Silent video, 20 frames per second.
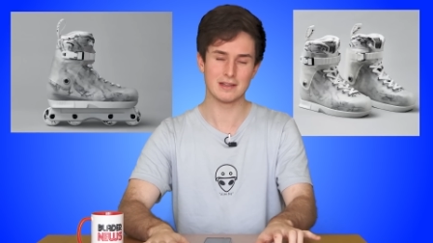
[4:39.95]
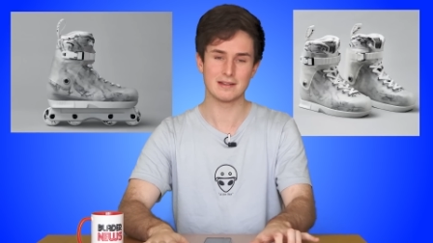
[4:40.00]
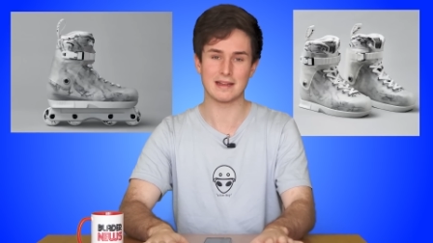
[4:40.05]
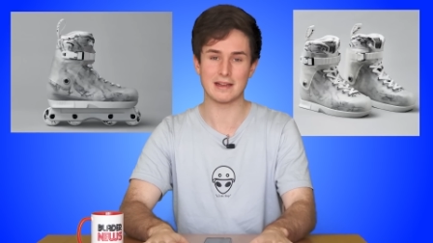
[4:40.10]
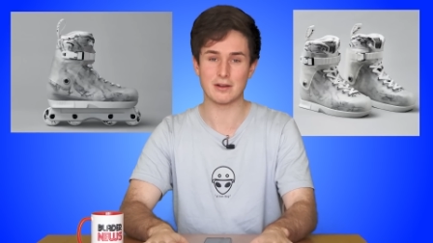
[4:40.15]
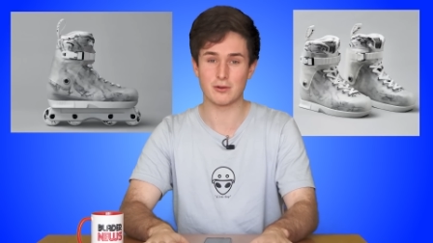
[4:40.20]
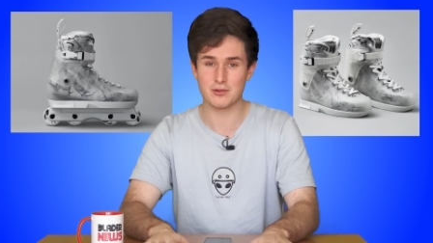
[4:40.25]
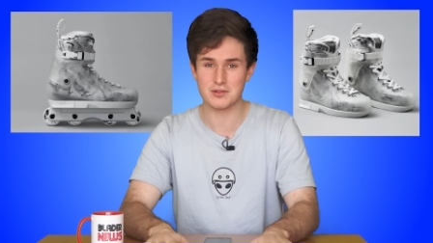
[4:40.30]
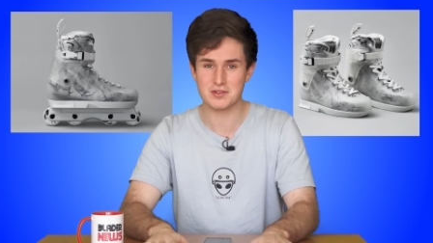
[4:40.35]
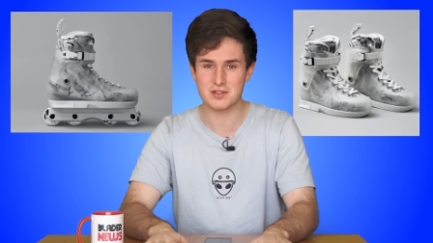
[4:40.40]

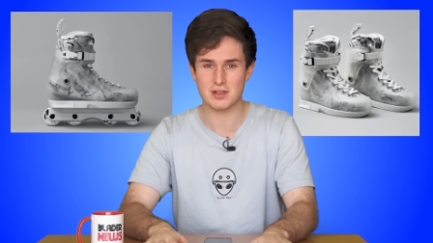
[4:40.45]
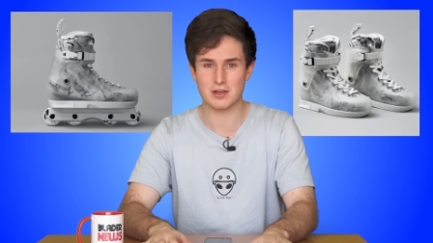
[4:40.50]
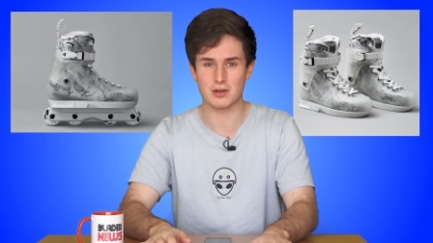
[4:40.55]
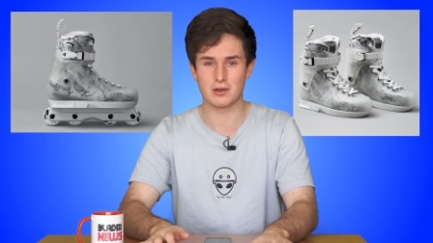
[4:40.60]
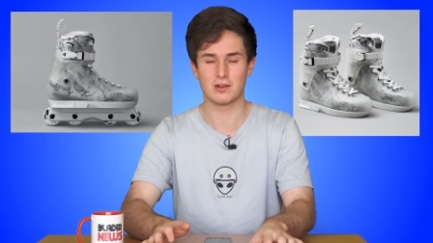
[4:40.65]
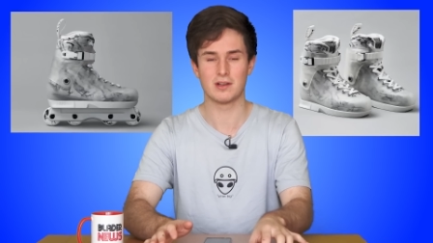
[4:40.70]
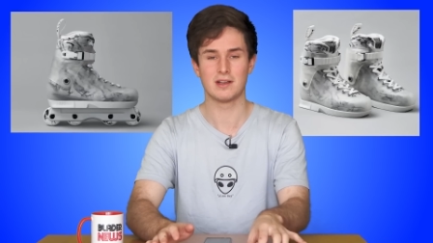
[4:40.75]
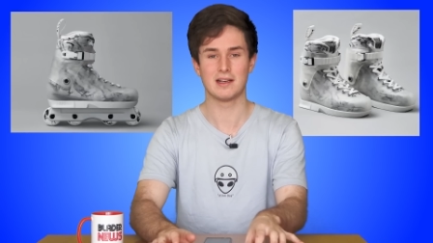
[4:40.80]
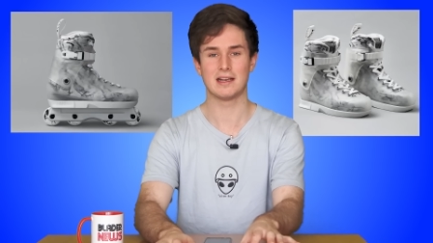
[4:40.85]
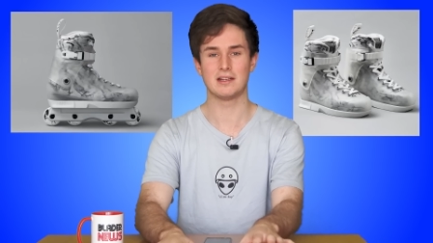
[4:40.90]
They
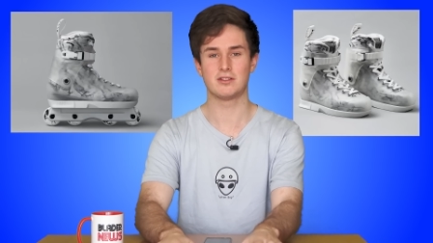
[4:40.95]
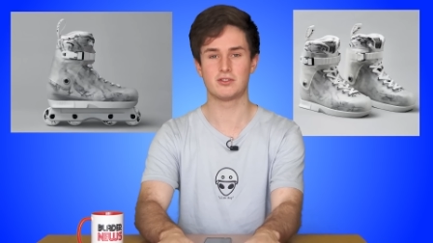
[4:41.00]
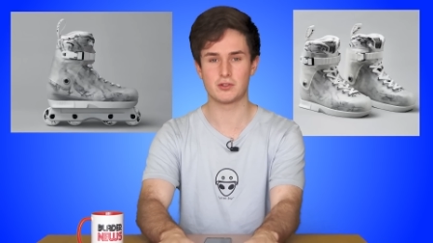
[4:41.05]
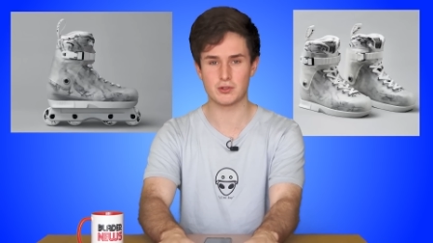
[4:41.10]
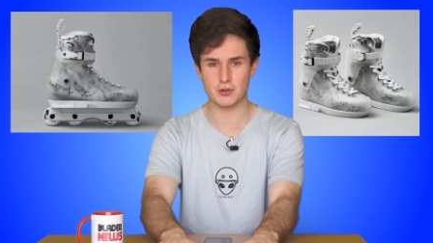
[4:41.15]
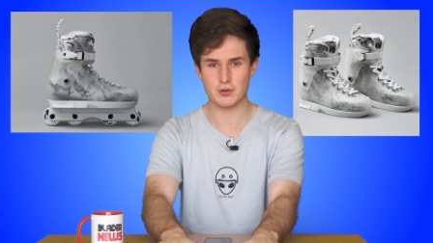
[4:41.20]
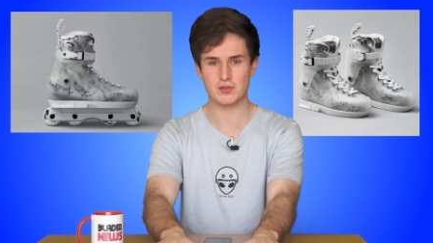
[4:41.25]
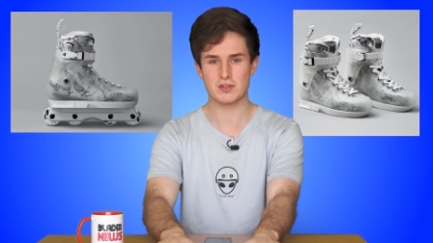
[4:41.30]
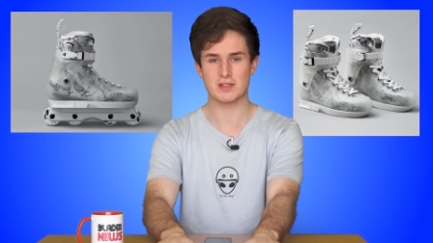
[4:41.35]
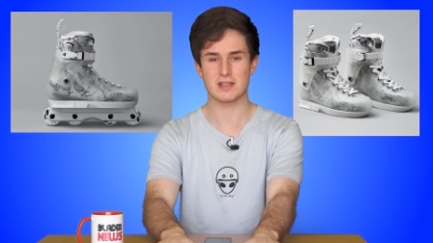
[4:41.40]
also
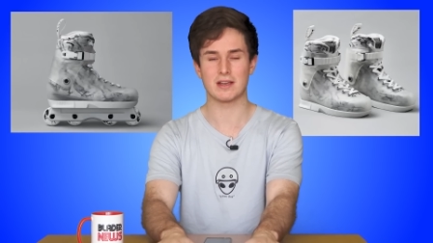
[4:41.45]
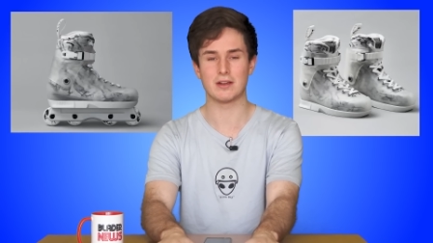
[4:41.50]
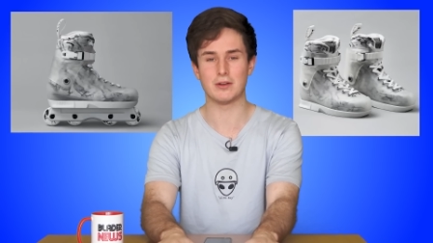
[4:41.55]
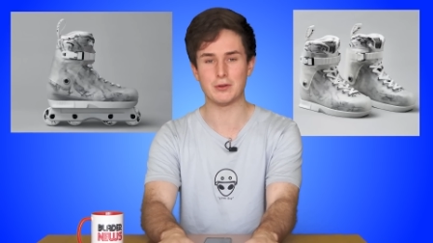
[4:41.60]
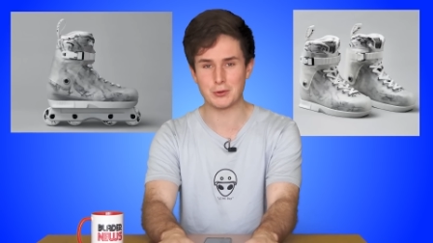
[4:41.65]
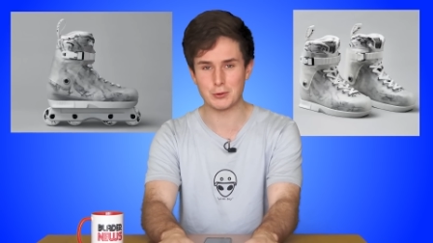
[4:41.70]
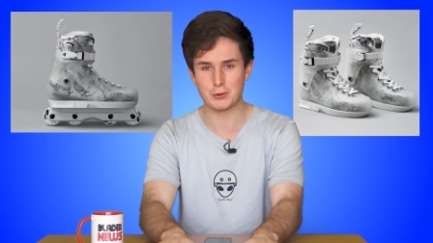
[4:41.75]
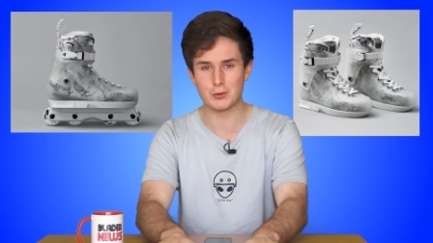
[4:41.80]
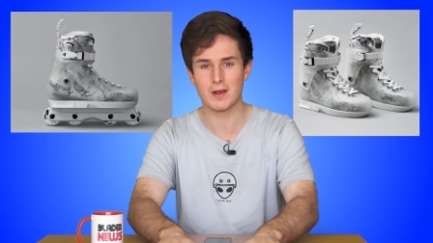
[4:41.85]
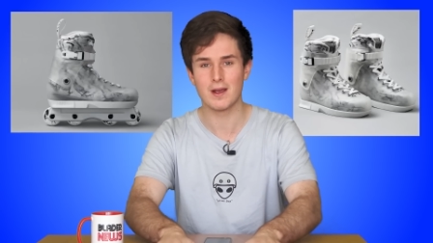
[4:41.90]
introduce a
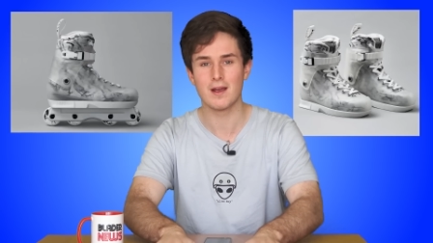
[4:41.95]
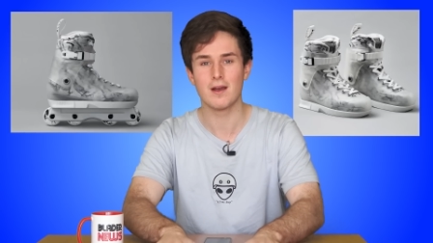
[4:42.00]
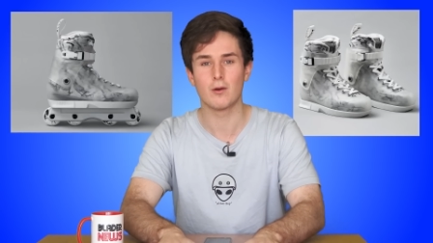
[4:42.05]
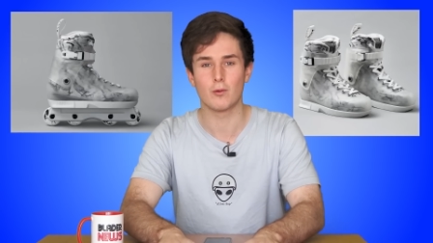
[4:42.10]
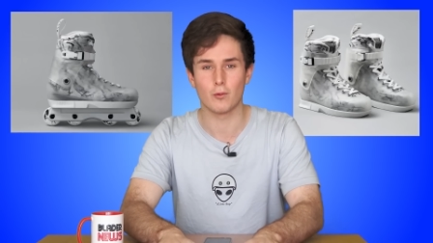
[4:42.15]
new